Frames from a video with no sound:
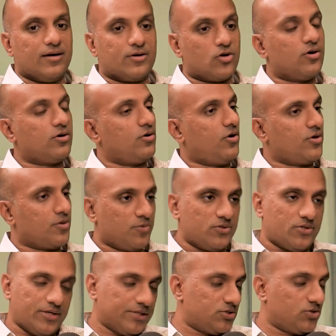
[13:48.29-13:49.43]
Talk a lot about the
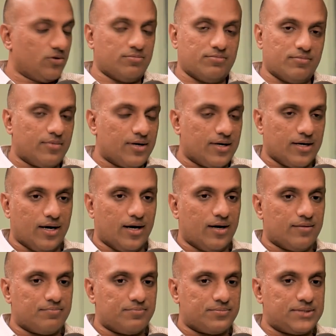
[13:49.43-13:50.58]
risk. So
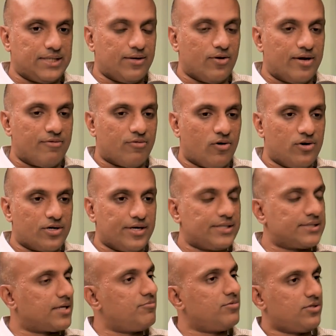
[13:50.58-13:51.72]
if alternates
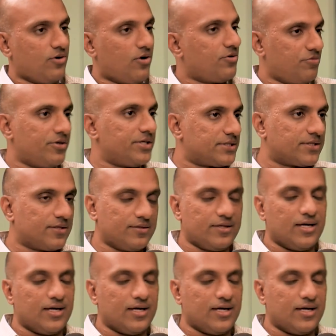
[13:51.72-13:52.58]
come with a lot of risk,